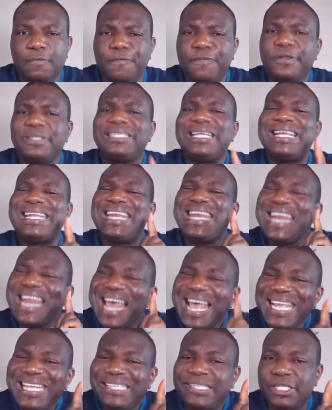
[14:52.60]
For the
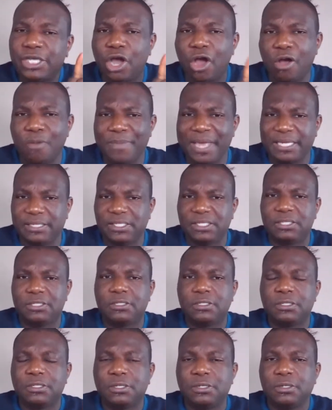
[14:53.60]
ninth cometh,
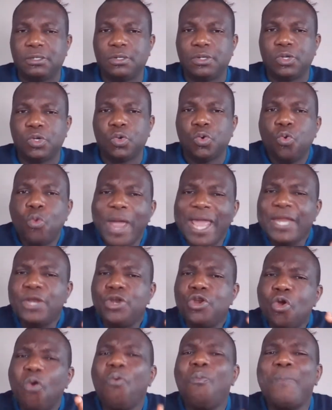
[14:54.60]
where
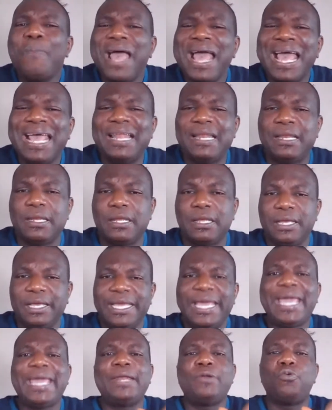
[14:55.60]
no man
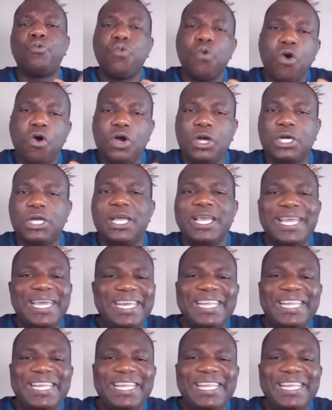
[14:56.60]
can walk.